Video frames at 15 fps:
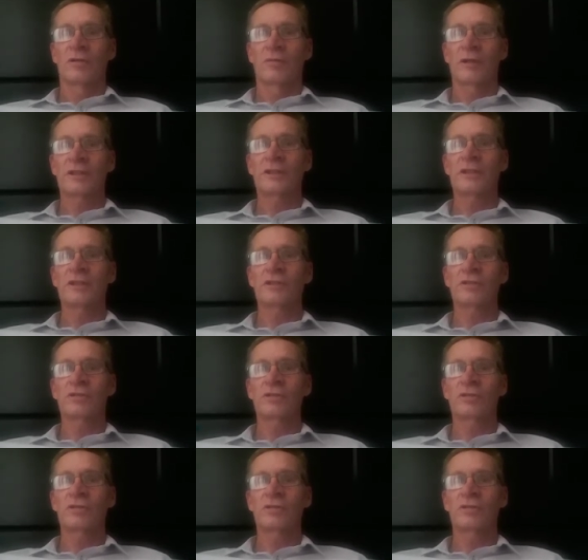waiting his
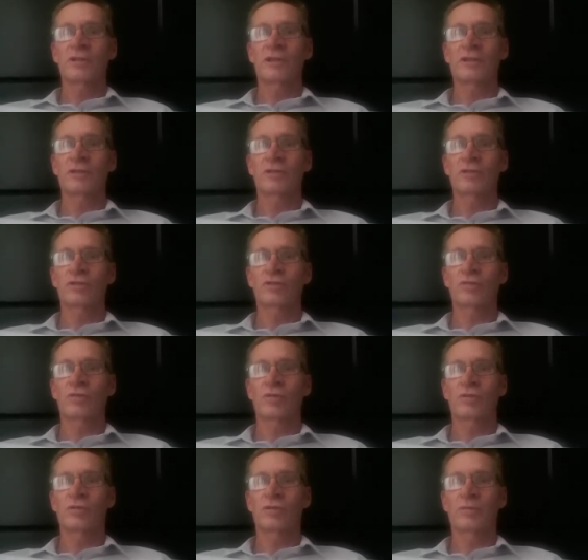turn to enter the
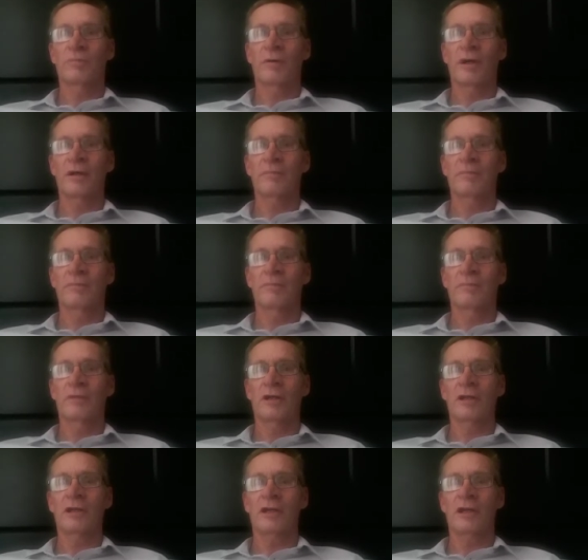store to buy
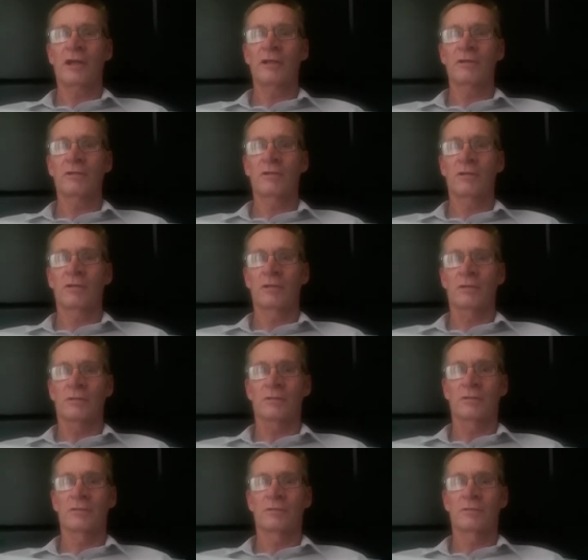uh, alcohol.
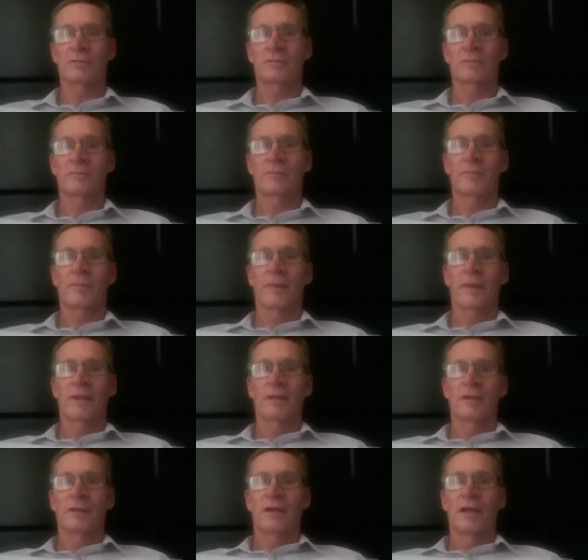
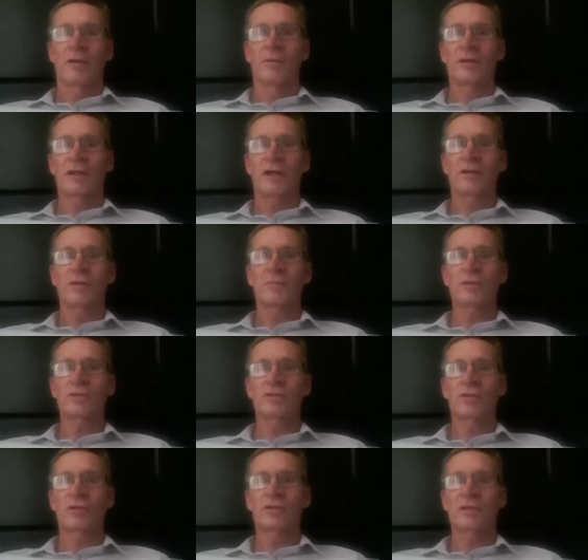And when I almost
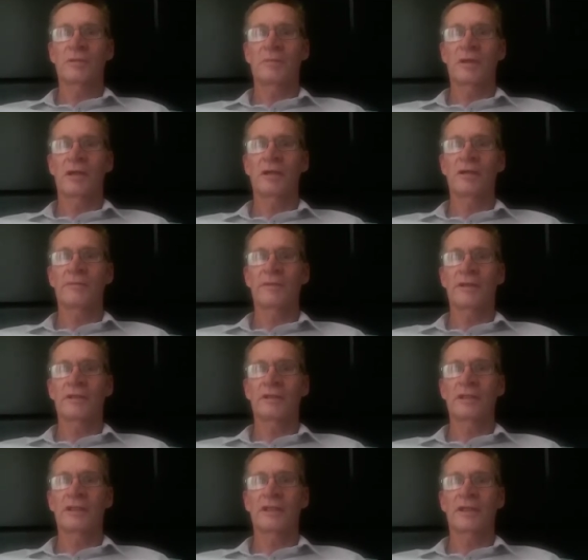knocked him over,
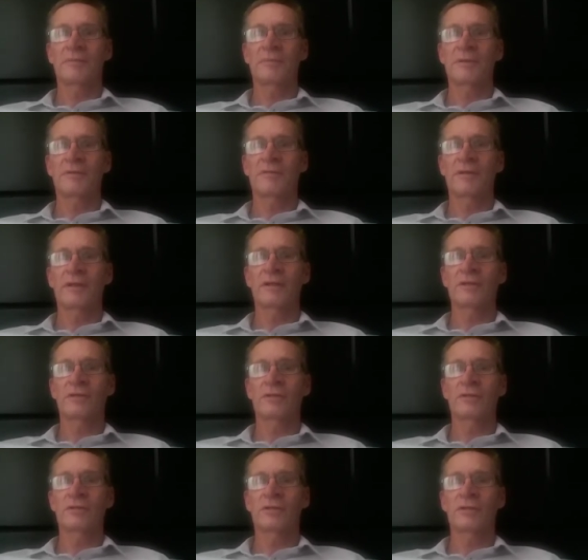he gave me a very
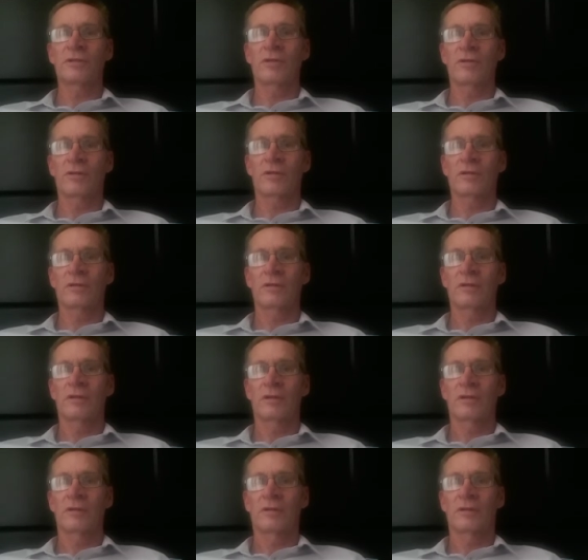dirty look,
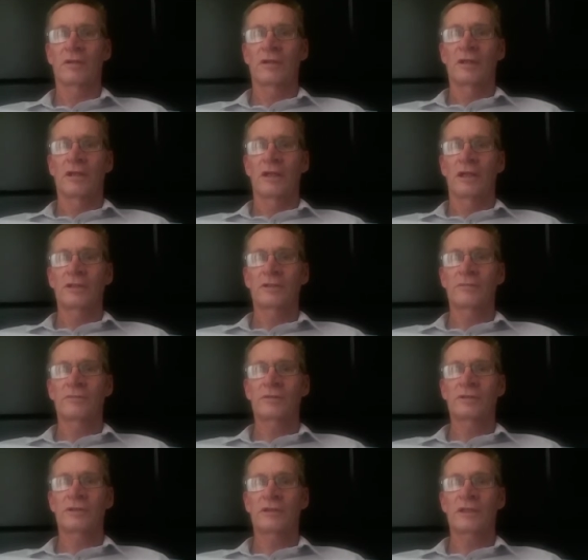as if
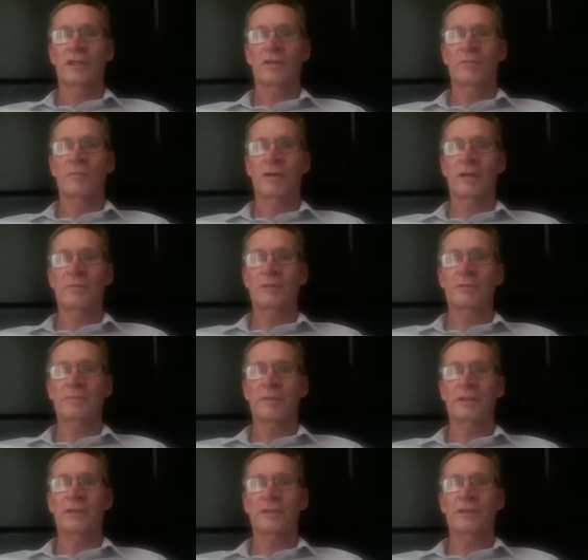to say I must
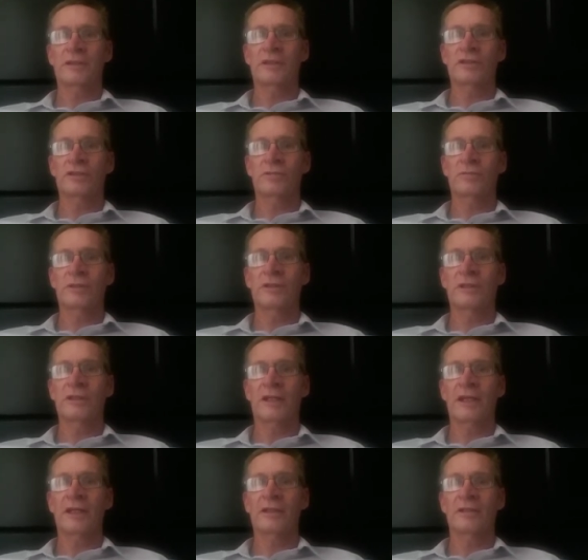pay attention when he
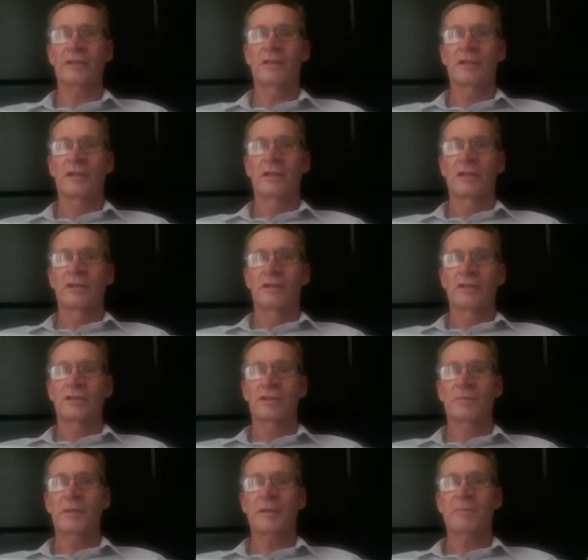ran
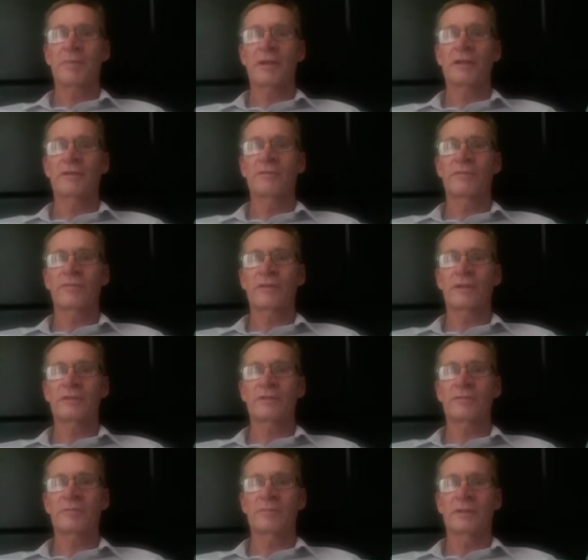smack bang in front
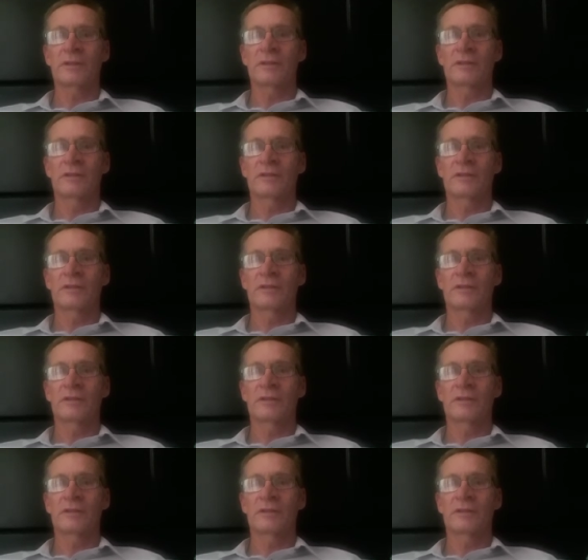of me.